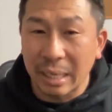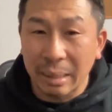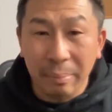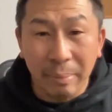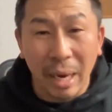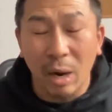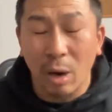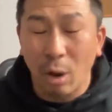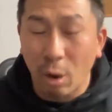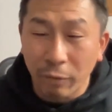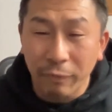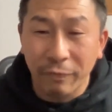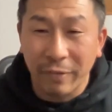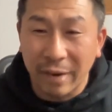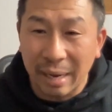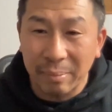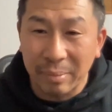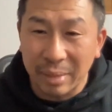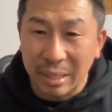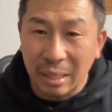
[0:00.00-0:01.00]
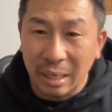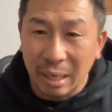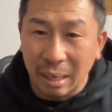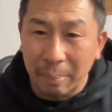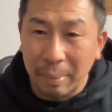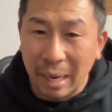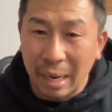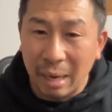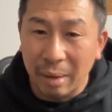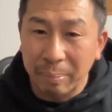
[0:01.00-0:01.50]
in my own family
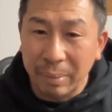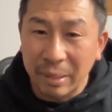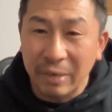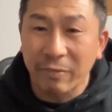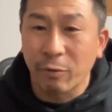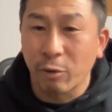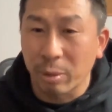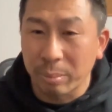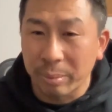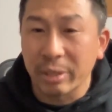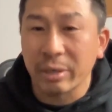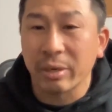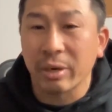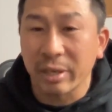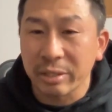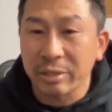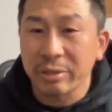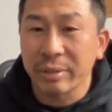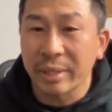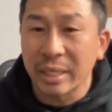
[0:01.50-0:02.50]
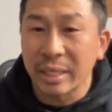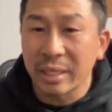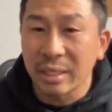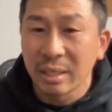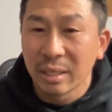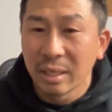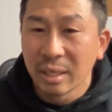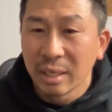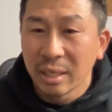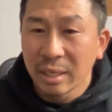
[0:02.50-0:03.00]
about being formerly incarcerated.
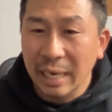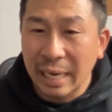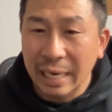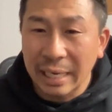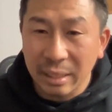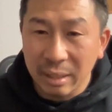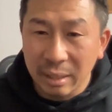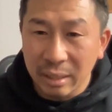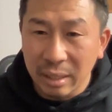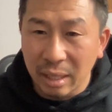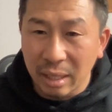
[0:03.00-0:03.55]
Like,